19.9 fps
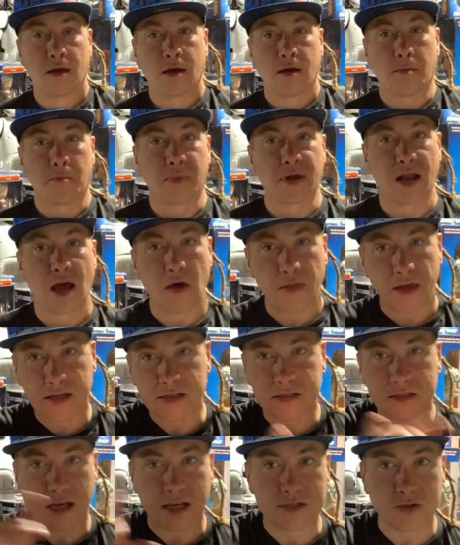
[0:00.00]
But now
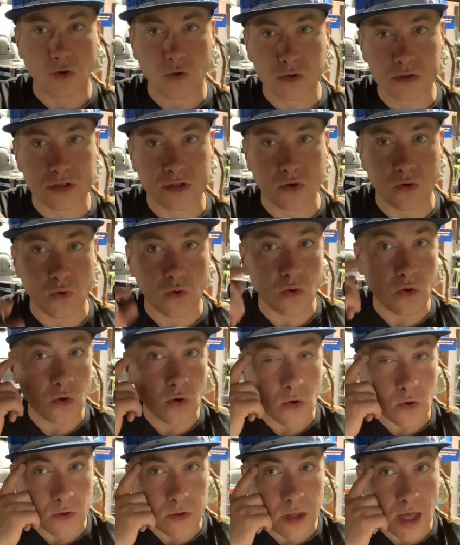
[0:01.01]
that's old
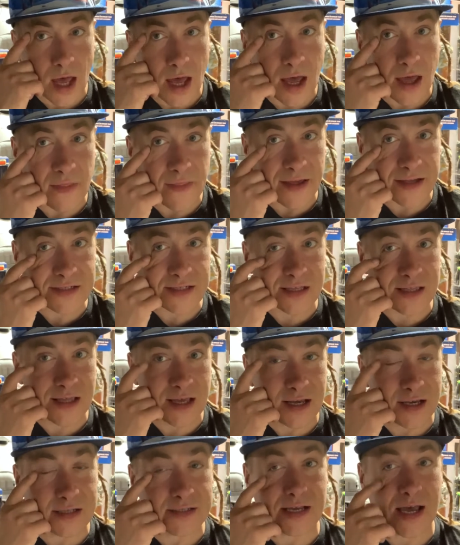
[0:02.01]
school. That's the
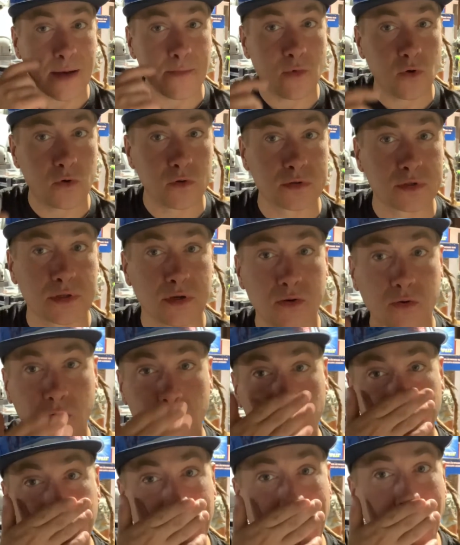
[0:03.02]
thing, is I'm old school.
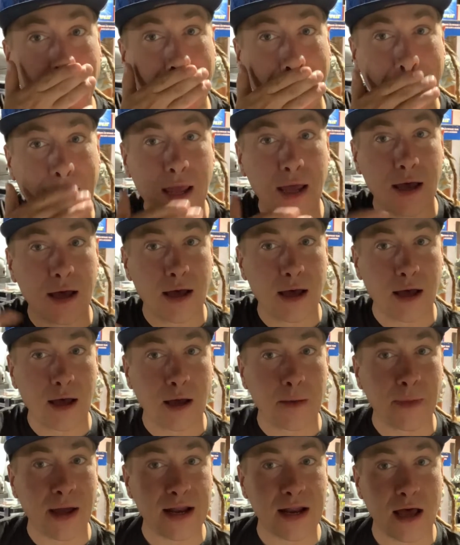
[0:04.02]

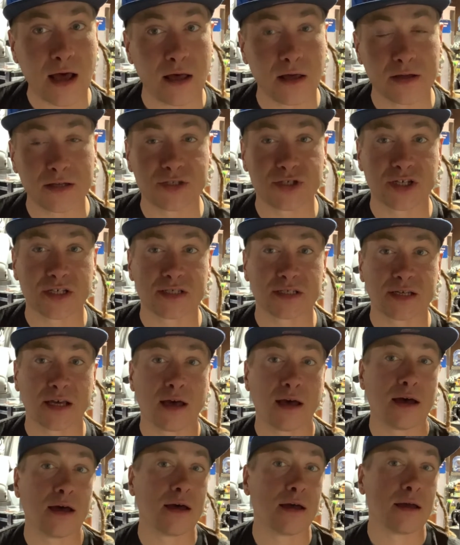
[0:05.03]
My knowledge is
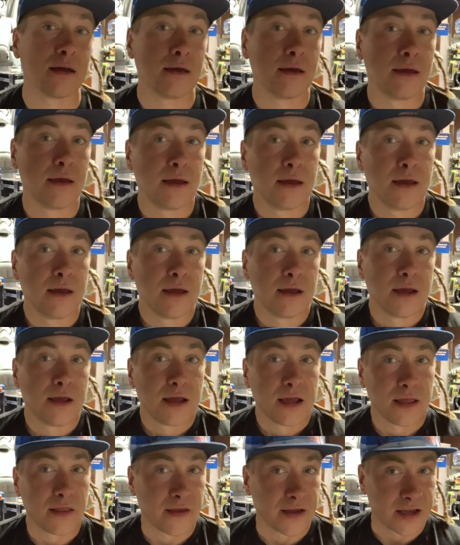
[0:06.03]

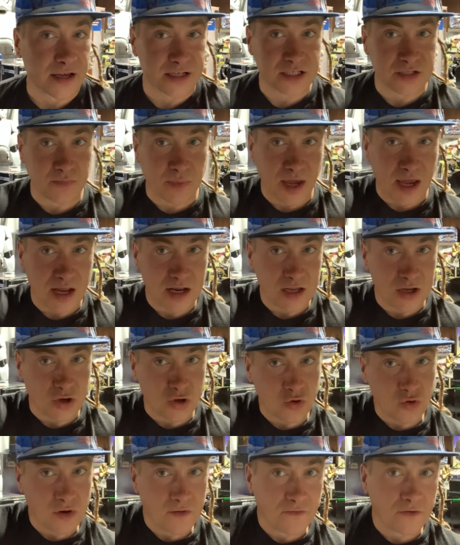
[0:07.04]
like expanded
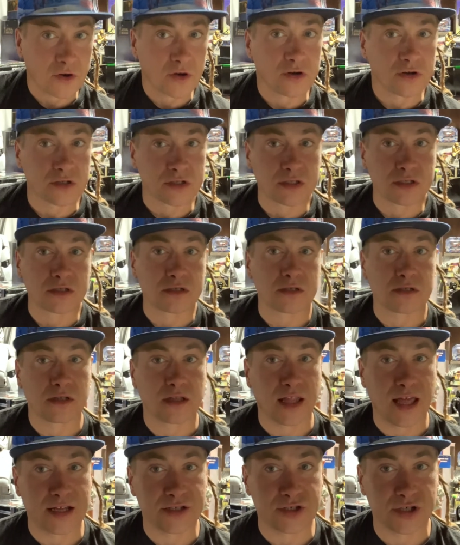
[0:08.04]
universe
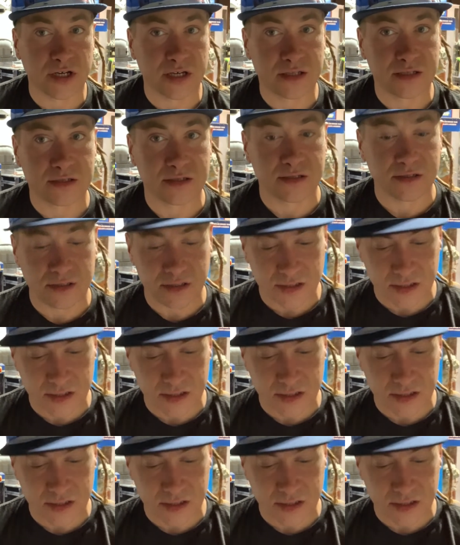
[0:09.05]
legends.